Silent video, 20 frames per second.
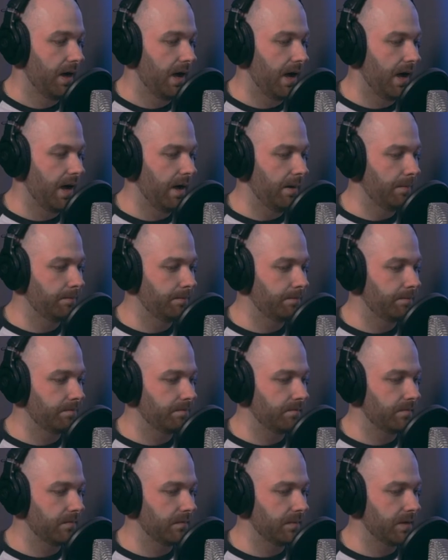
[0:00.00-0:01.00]
Um,
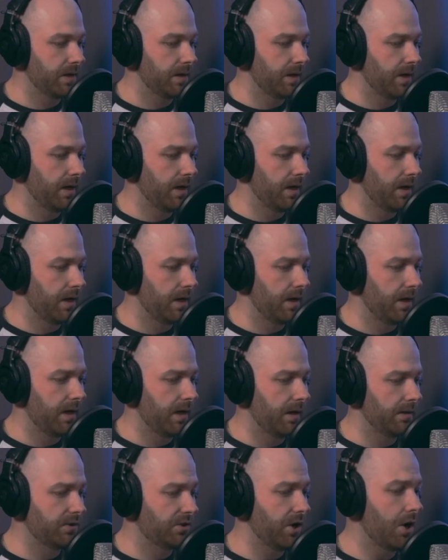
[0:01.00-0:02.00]

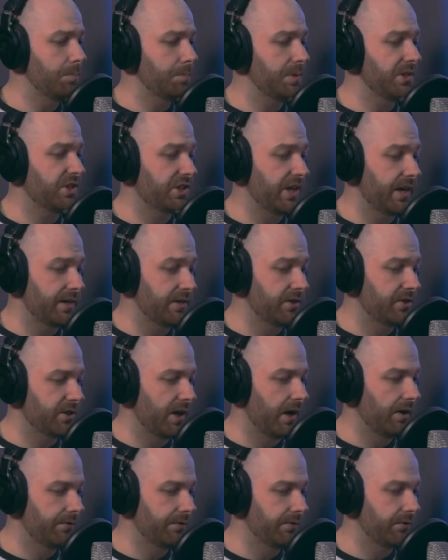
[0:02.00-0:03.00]
uh, don't be shitting
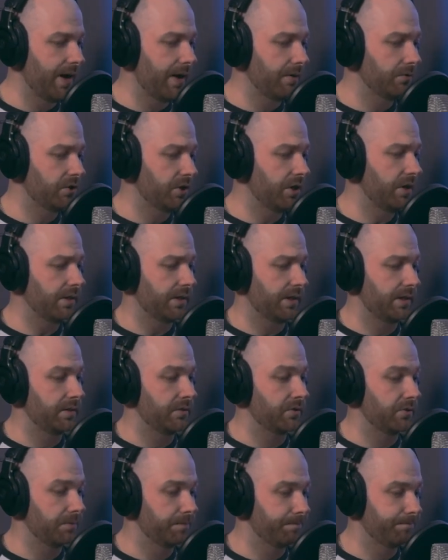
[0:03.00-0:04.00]
yourself around
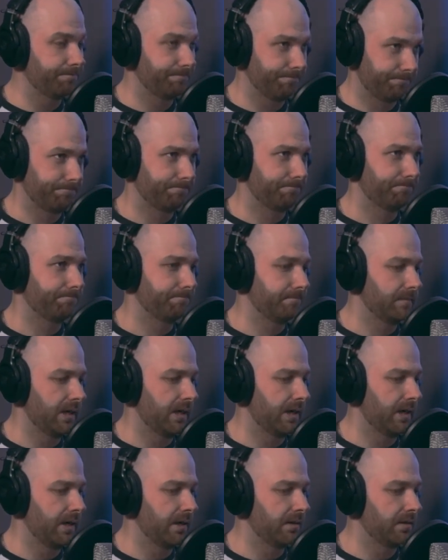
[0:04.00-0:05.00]
turkeys. Okay.
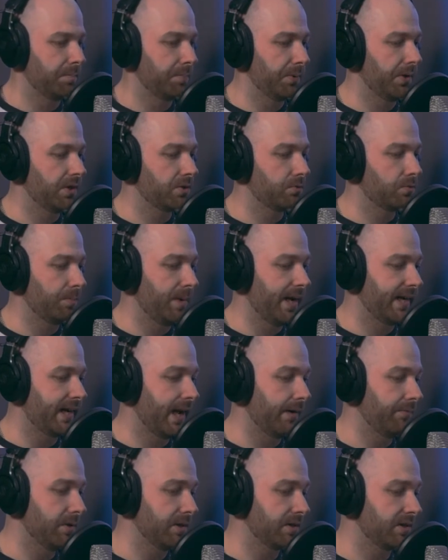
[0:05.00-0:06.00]
Uh, the birds will make
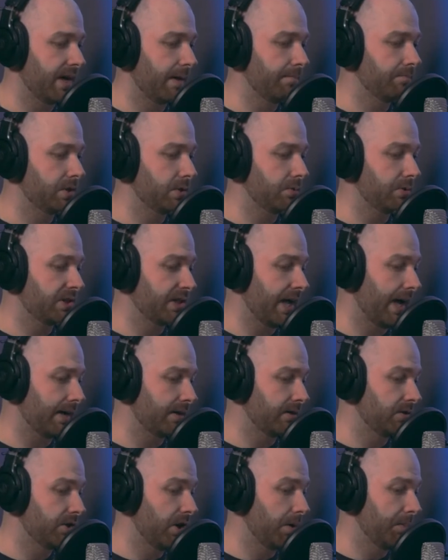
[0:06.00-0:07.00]
every attempt to
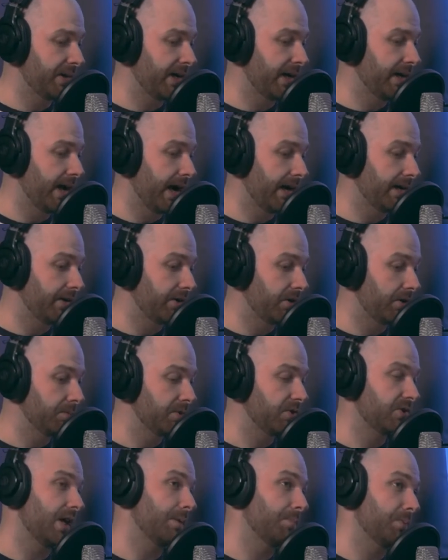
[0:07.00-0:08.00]
attack and dominate any
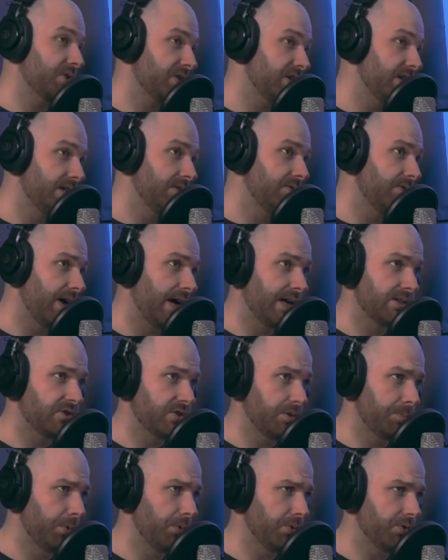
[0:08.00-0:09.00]
humans they perceive as
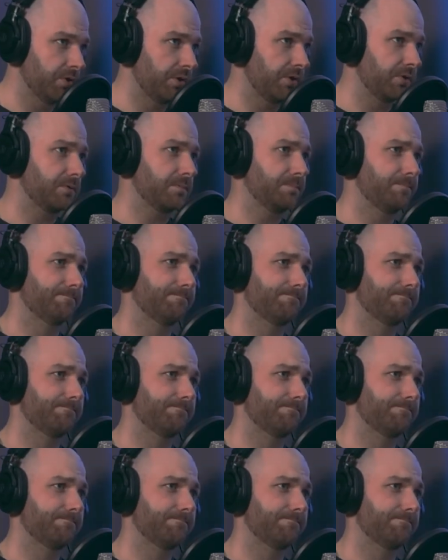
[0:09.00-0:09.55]
subordinate.